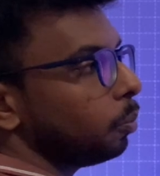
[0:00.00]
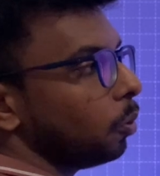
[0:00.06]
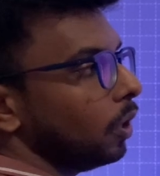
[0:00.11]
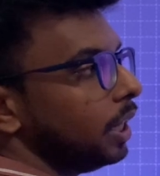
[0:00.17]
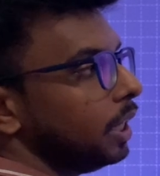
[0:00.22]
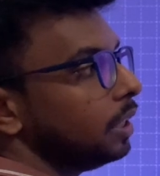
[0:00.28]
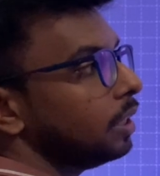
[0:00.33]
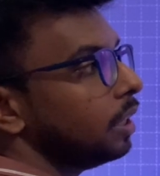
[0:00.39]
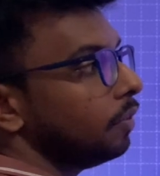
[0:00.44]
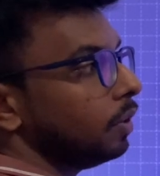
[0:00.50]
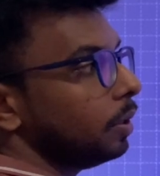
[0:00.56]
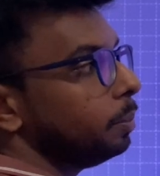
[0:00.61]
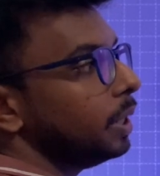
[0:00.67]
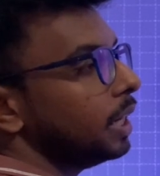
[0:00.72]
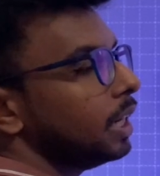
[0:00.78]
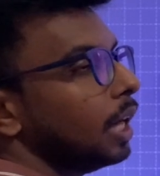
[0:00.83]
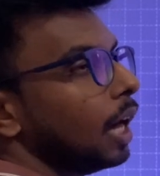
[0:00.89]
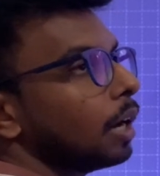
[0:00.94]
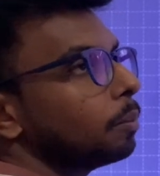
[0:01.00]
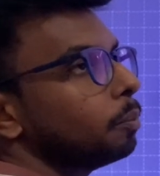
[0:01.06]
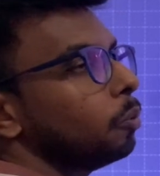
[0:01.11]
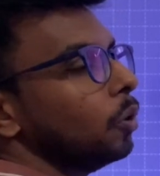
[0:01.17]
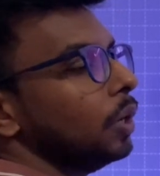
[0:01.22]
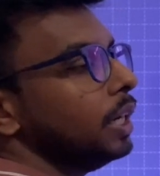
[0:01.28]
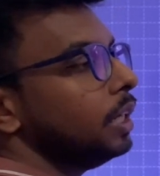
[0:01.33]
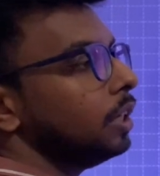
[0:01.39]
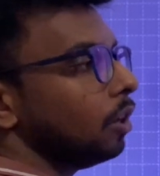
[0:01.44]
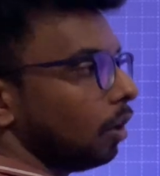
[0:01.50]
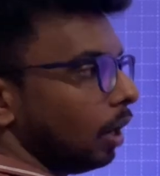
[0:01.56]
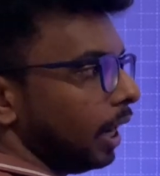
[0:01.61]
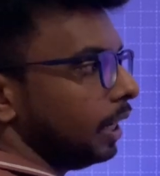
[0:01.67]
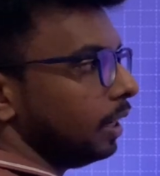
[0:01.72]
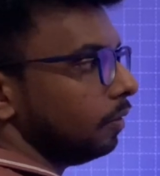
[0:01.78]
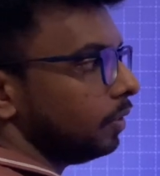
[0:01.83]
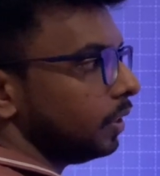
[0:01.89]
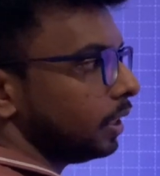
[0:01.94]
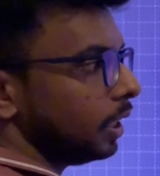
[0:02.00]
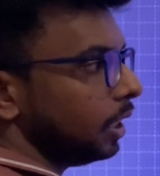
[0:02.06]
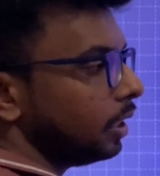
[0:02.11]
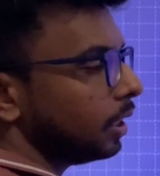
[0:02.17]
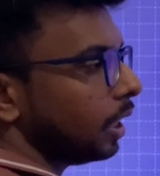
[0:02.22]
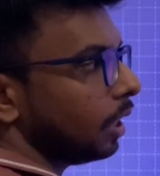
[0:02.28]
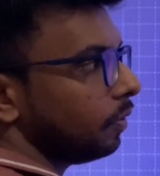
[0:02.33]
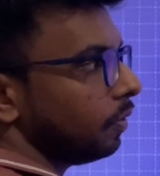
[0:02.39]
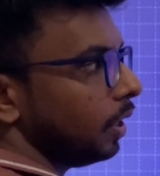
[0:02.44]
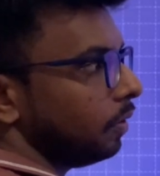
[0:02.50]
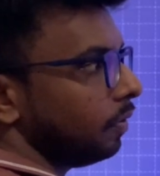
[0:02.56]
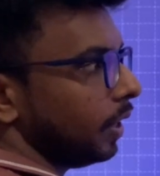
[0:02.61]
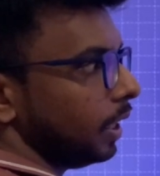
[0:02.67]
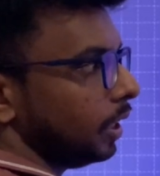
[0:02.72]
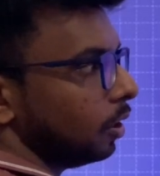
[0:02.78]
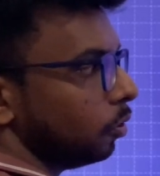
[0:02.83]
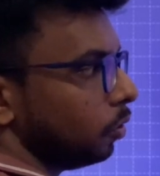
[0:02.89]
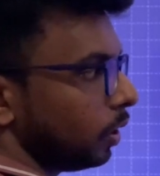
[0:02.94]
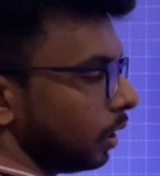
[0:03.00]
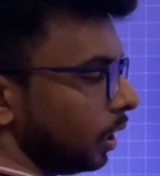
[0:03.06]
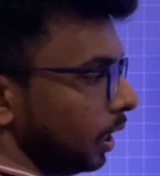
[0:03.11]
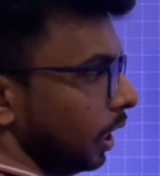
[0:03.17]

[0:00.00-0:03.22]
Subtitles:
point there will be a dark point and everything, that we'll find out.